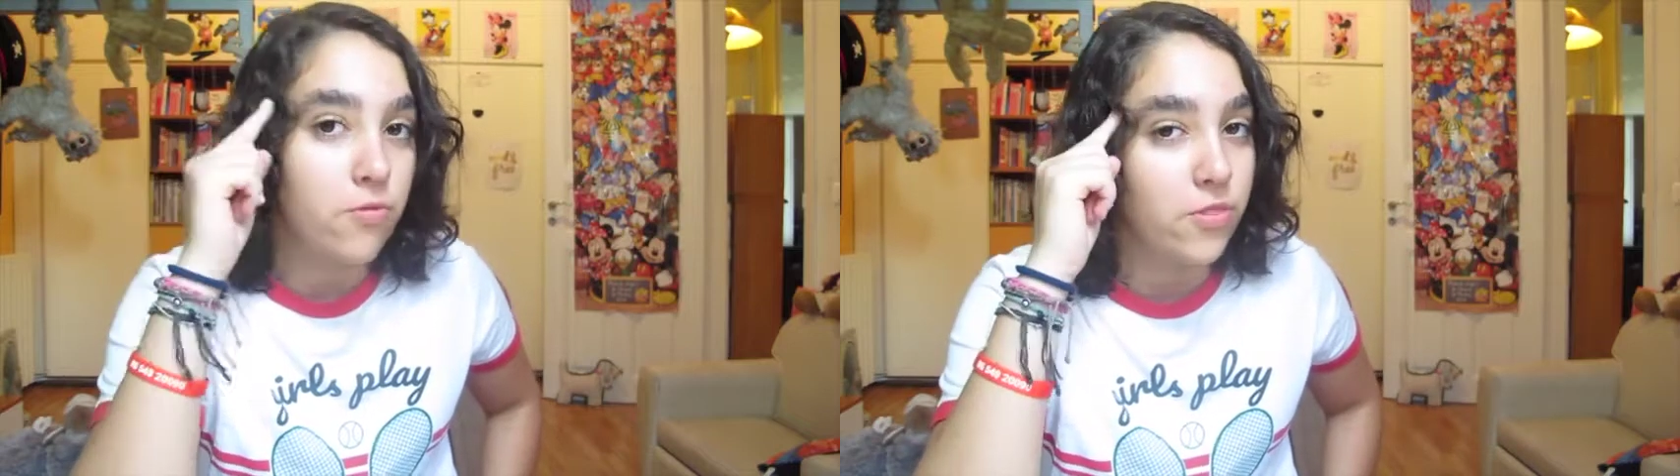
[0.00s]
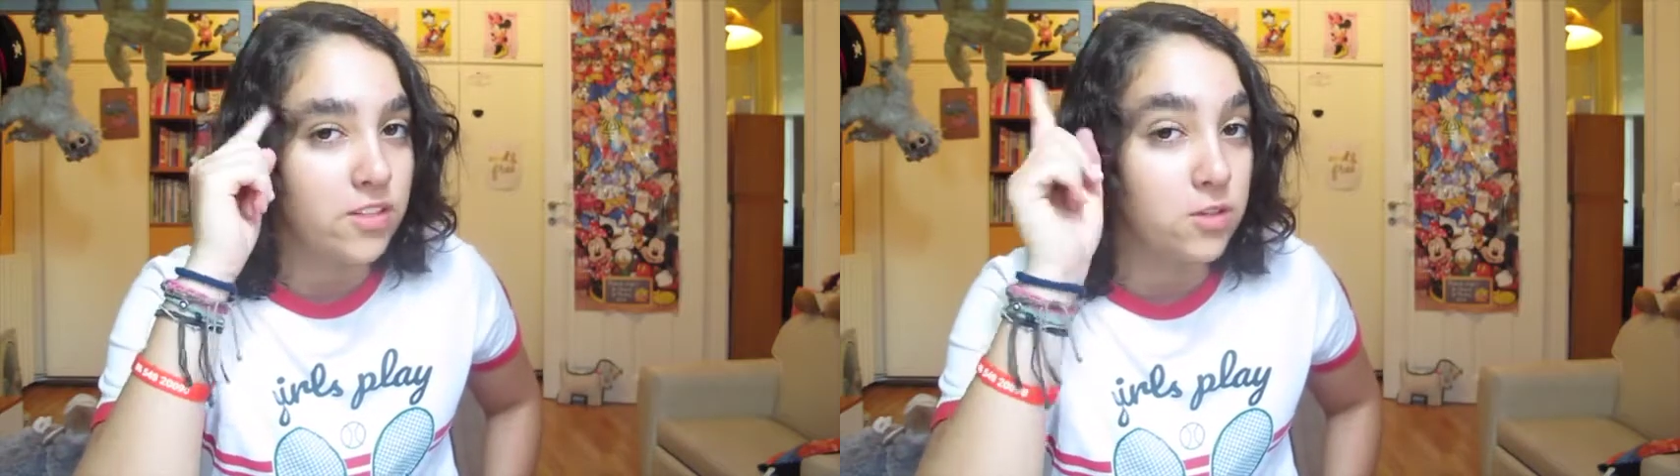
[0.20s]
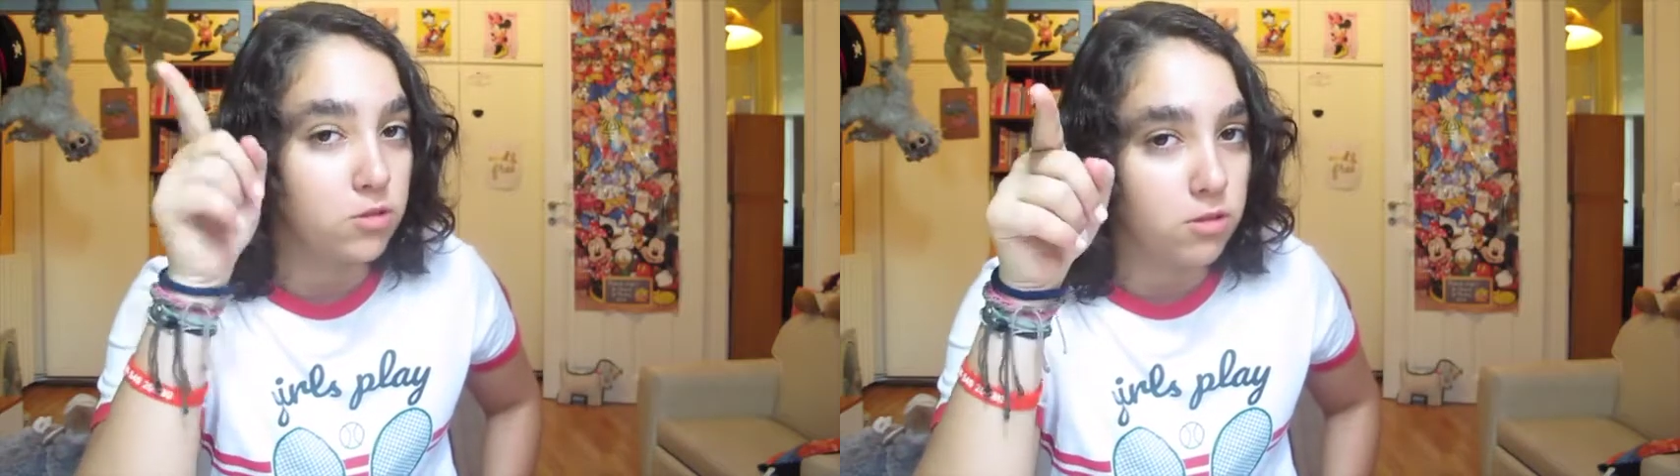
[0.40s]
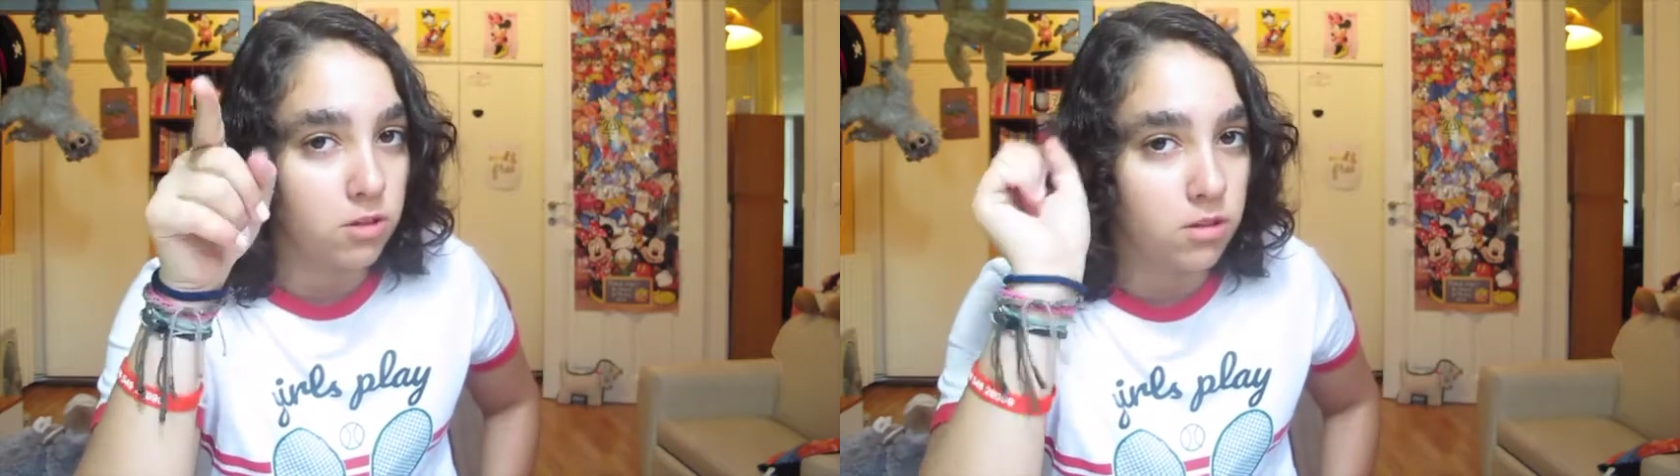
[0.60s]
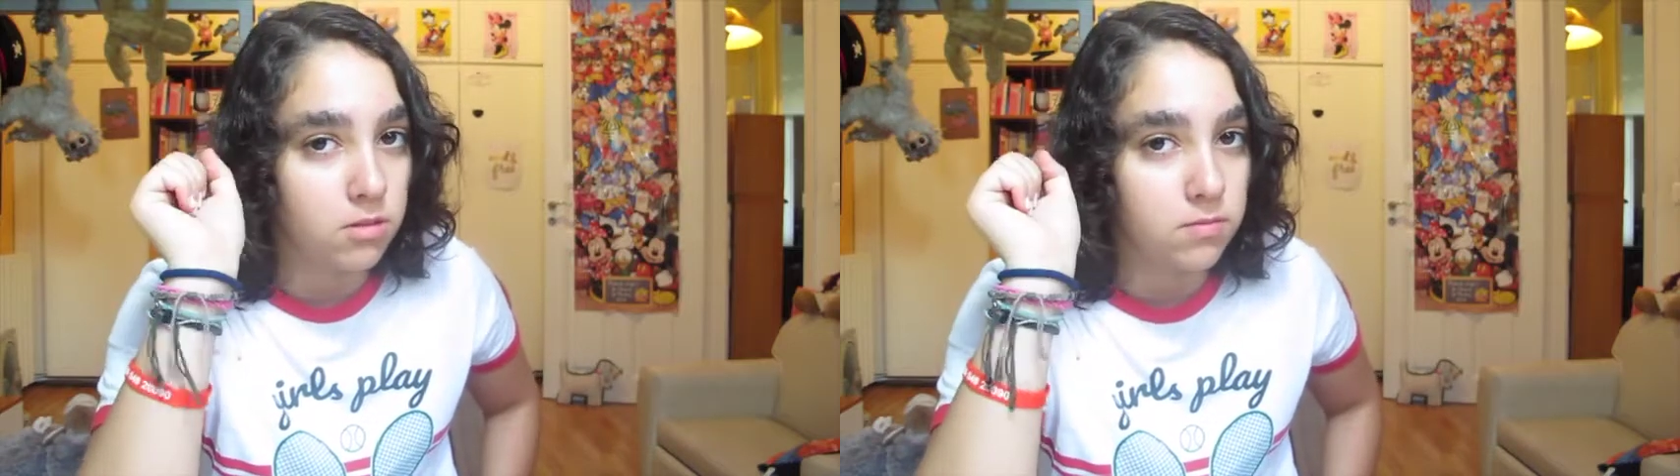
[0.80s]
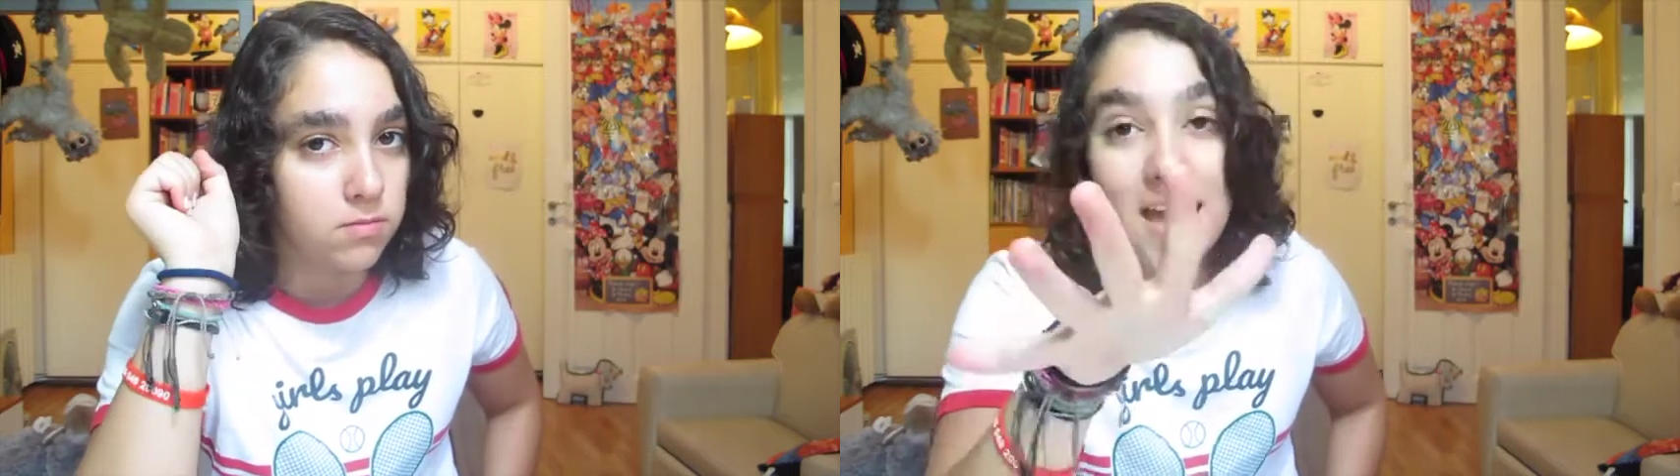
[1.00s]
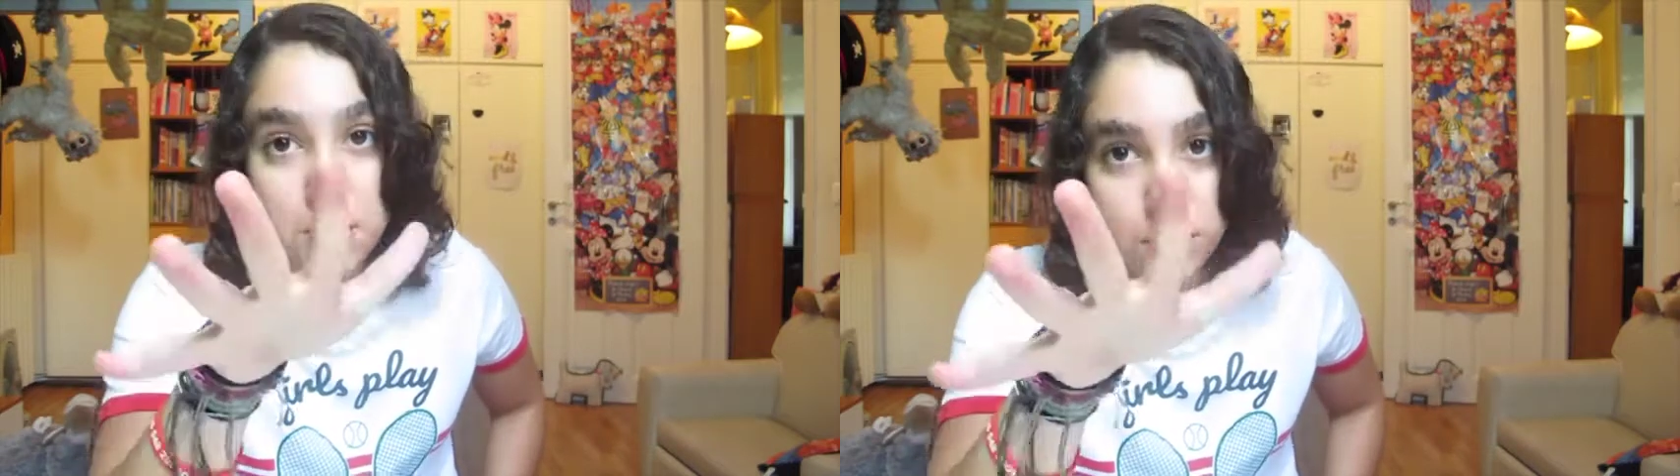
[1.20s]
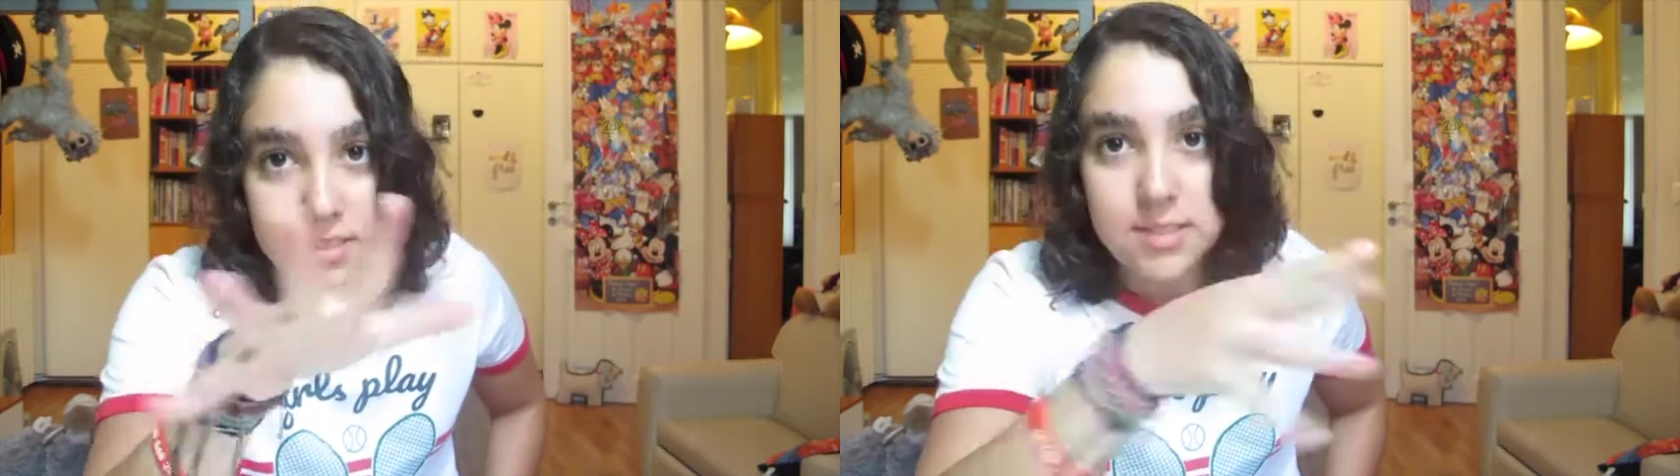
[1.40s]
That's what you should think.
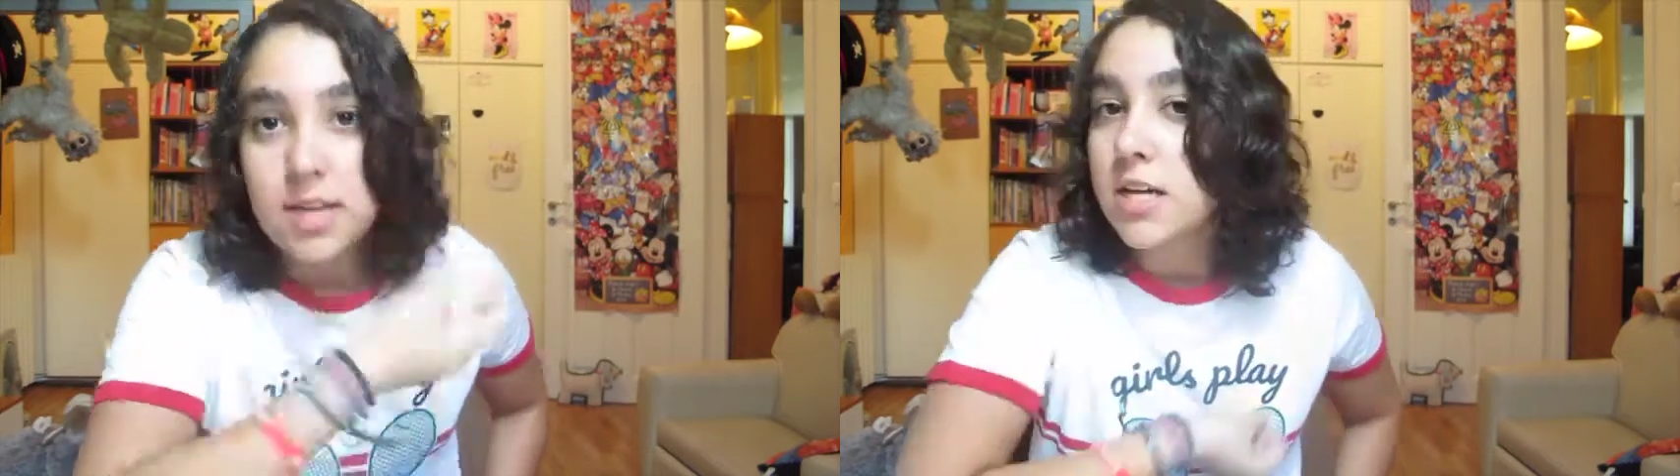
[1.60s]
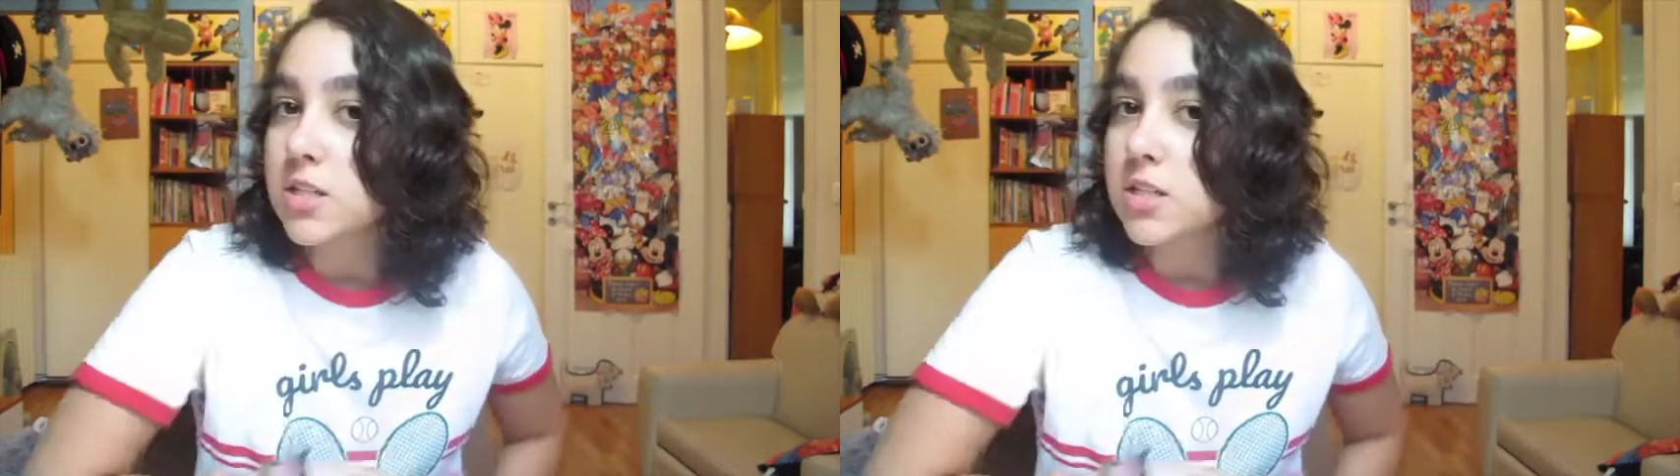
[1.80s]
Anyways,